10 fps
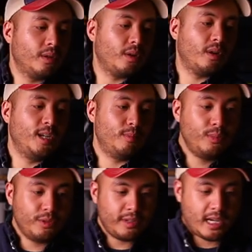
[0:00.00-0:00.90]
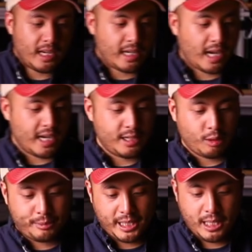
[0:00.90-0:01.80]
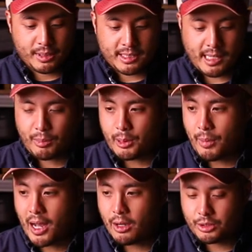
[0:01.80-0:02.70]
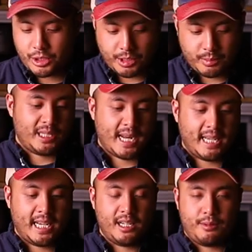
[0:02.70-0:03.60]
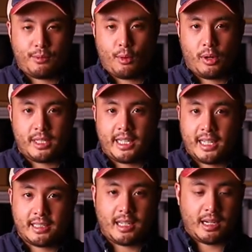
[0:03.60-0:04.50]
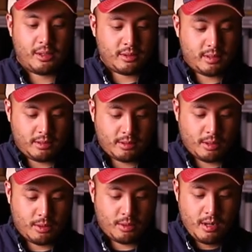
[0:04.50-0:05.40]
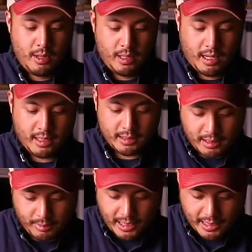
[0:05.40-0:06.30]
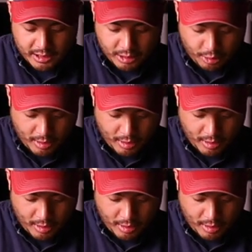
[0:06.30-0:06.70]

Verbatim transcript: All right, moving on, I normally keep a separate pouch dedicated for tech scouts. So it's something I can just